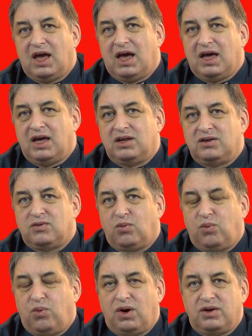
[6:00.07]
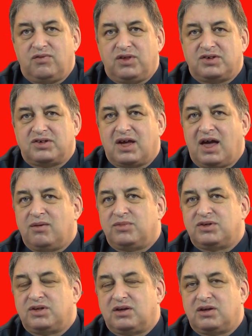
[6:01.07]
And one of the
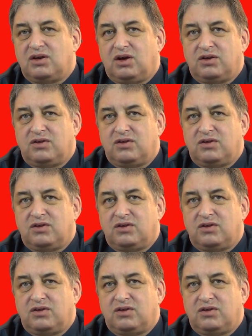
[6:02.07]
scams that a lot